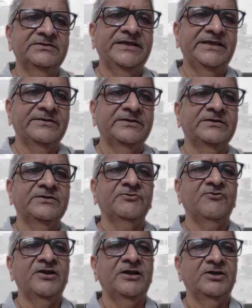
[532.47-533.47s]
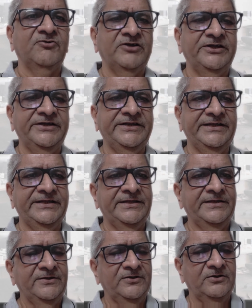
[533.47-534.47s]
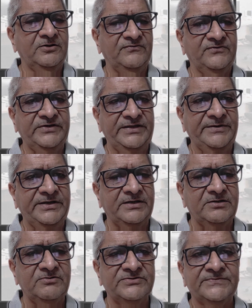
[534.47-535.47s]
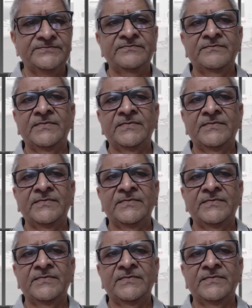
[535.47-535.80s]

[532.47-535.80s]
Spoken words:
their quantity of Demat accounts.